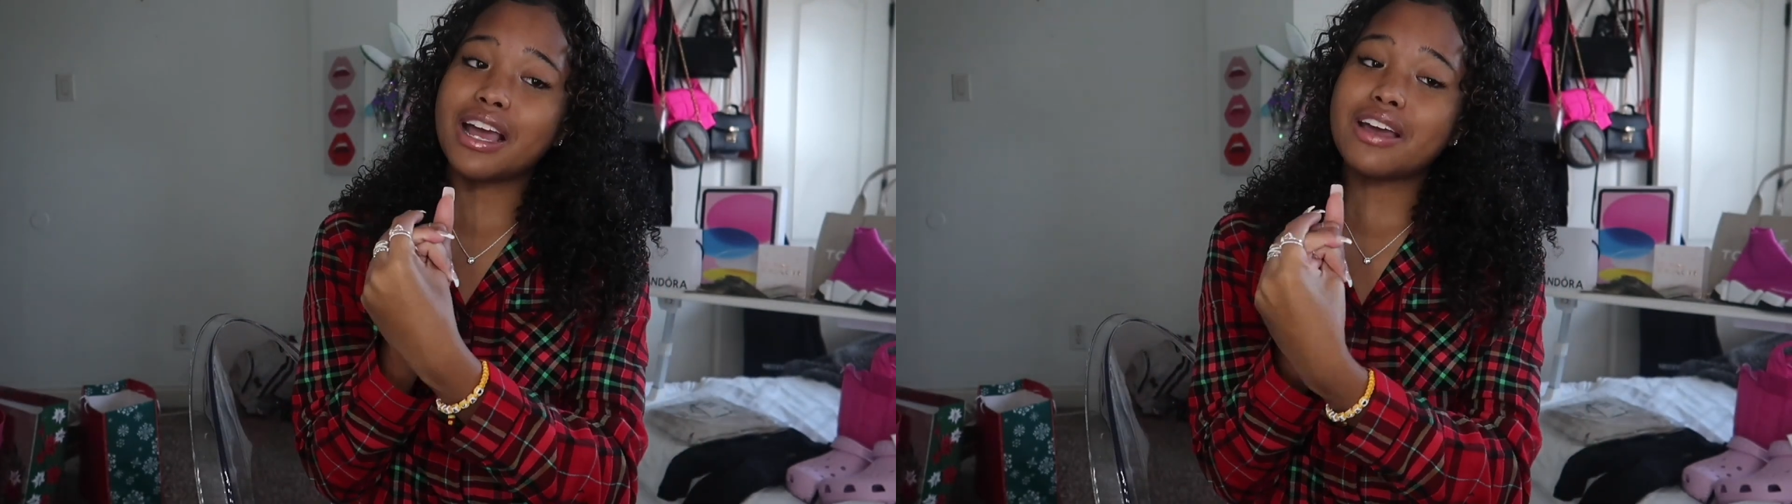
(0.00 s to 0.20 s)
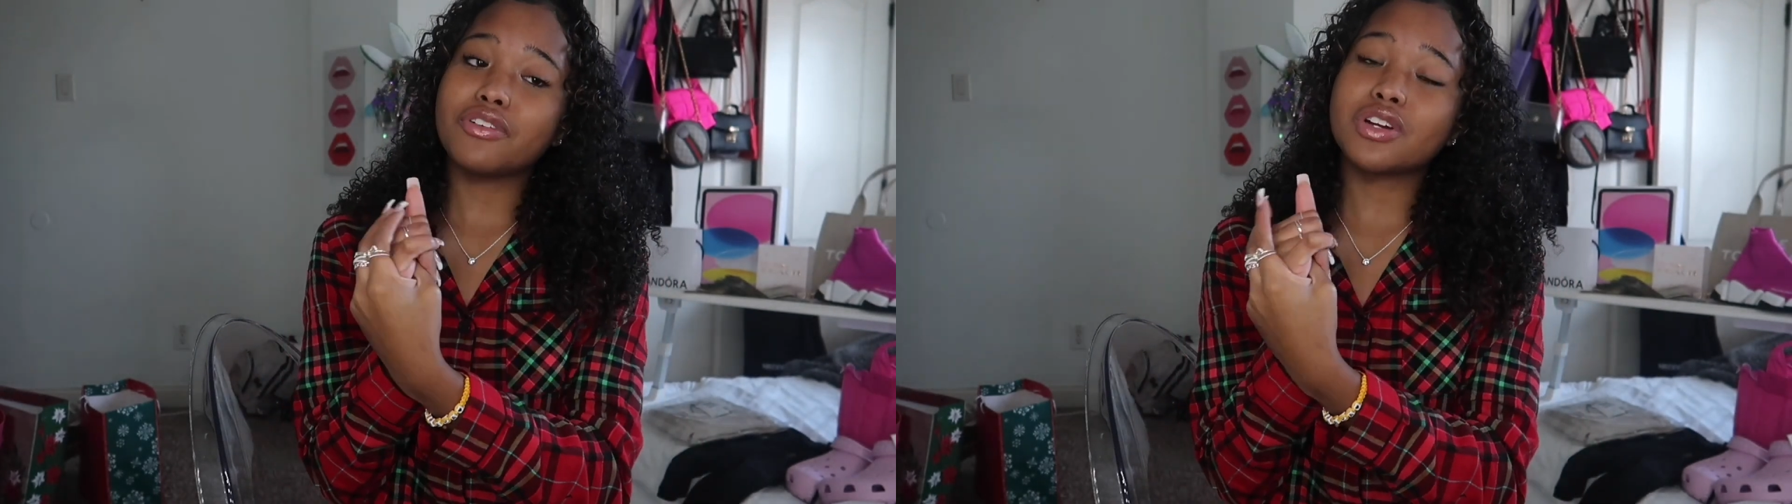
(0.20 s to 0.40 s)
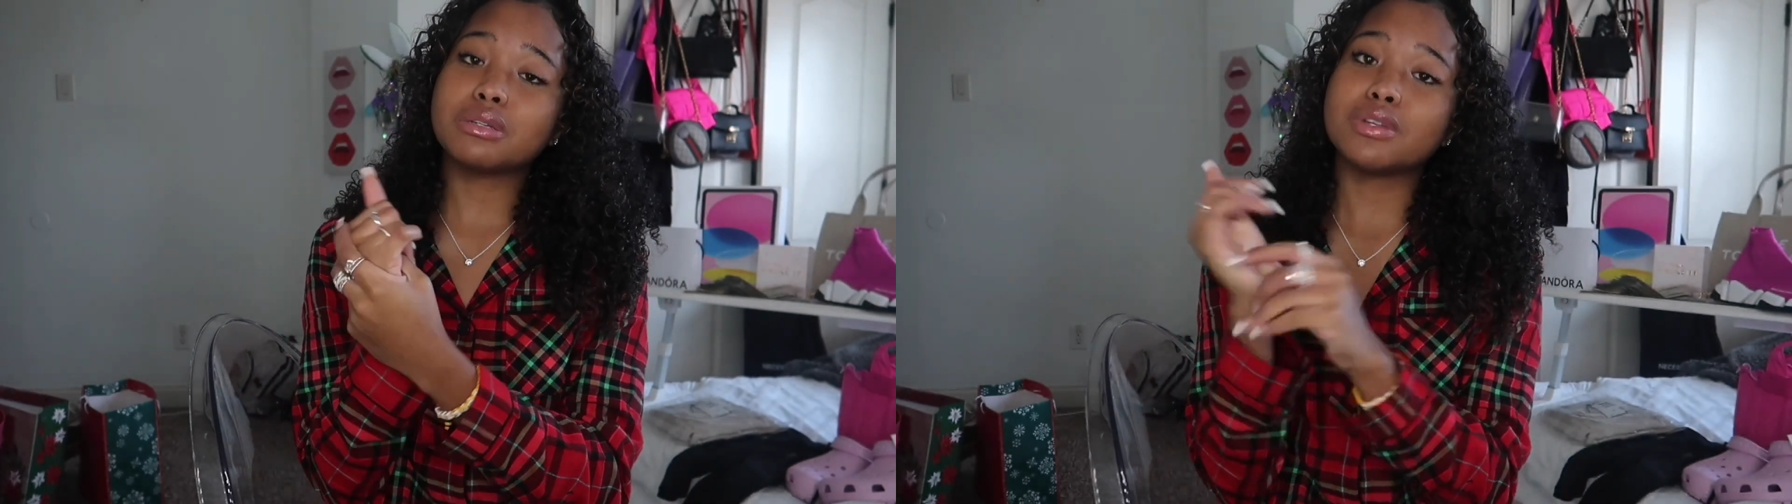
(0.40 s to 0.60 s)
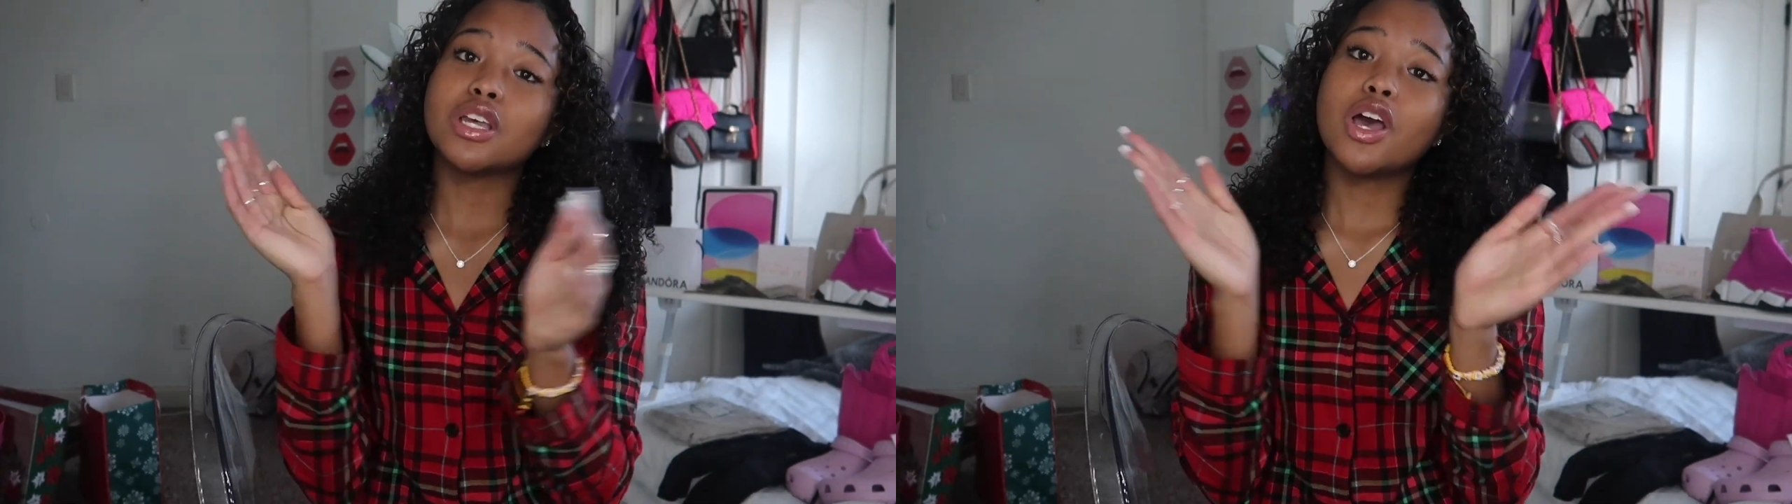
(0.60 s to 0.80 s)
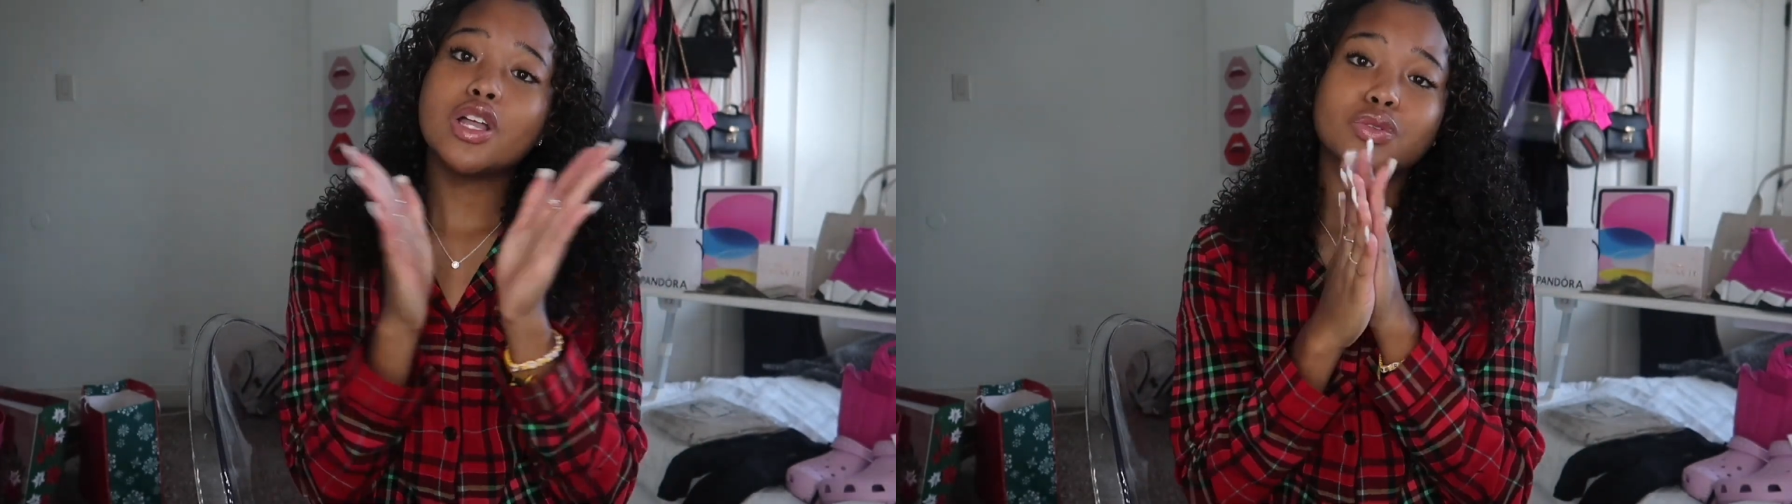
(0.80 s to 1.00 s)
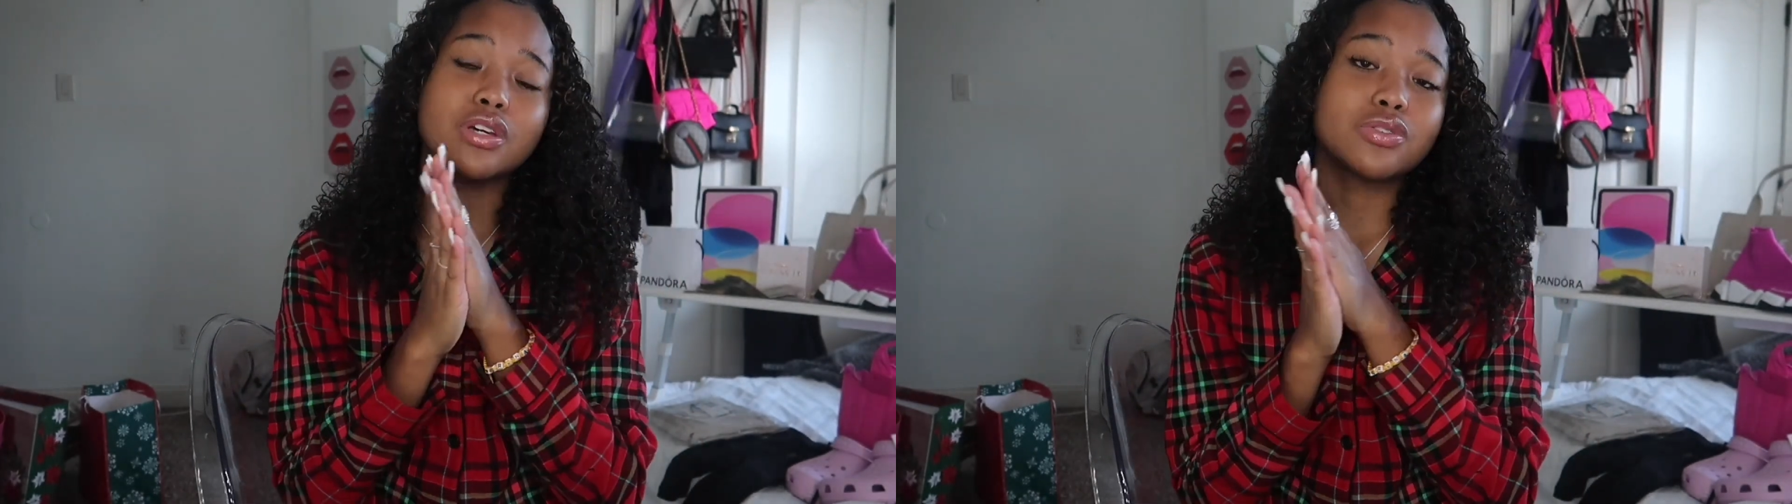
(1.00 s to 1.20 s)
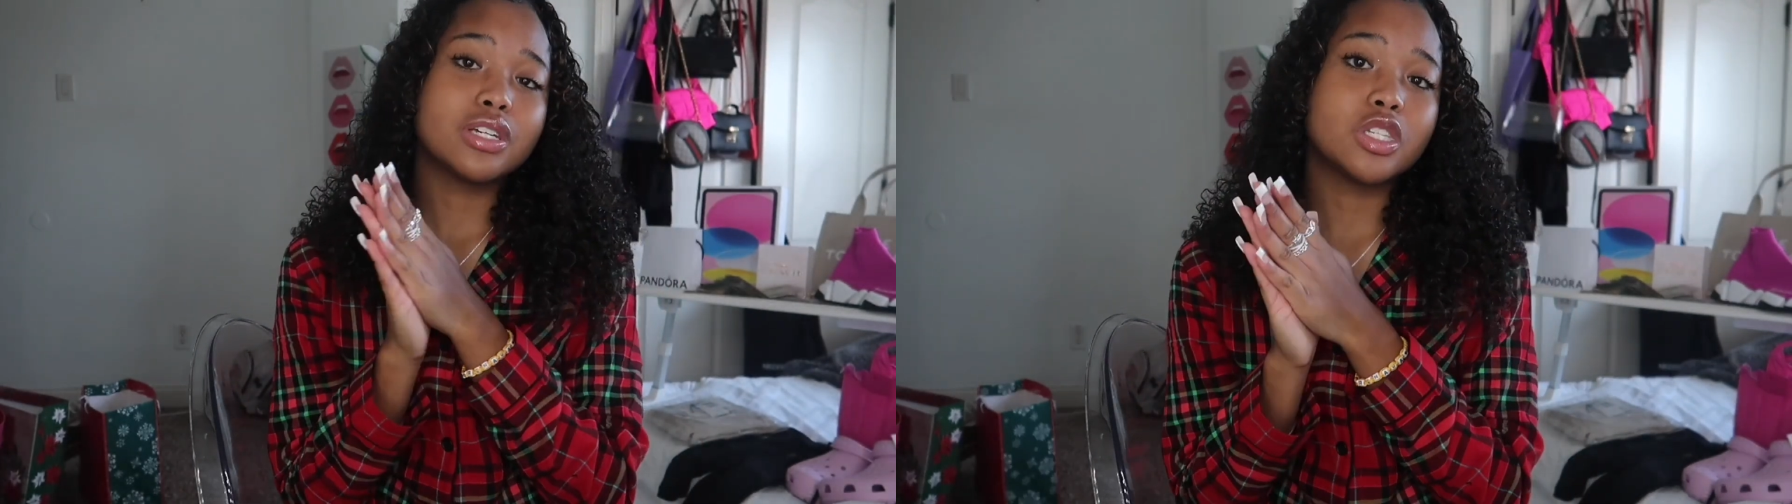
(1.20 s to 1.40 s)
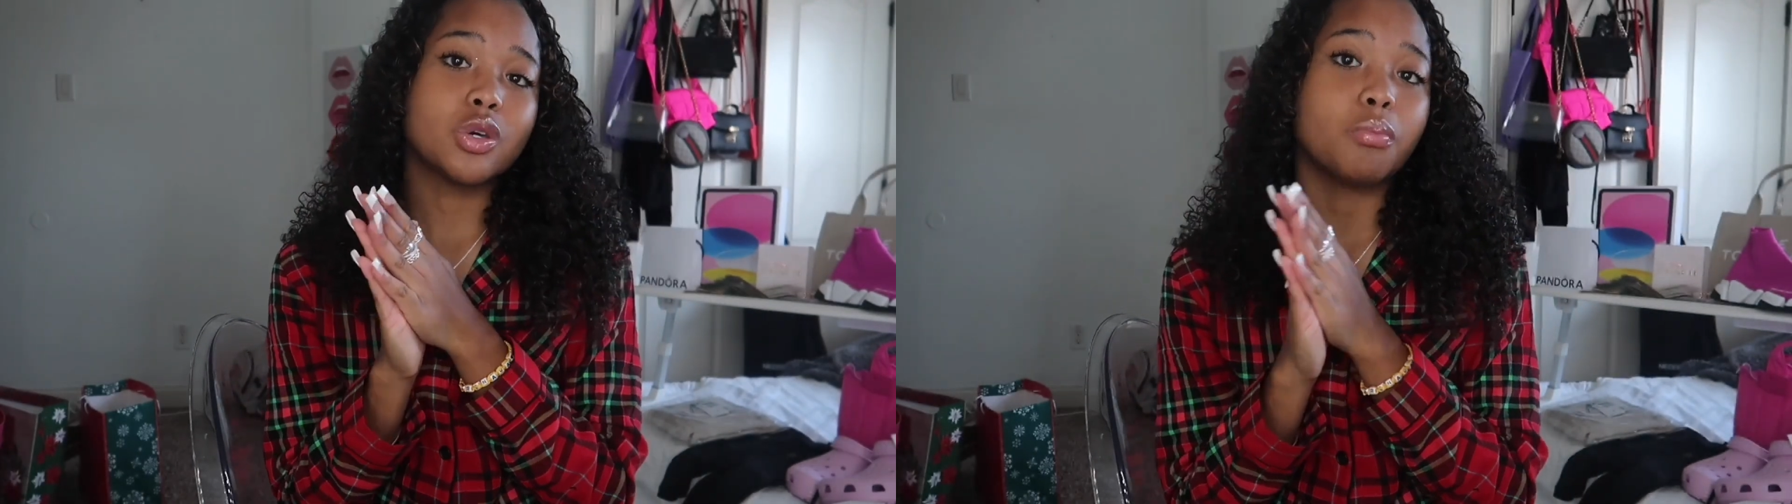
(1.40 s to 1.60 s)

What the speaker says: got for Christmas 2022.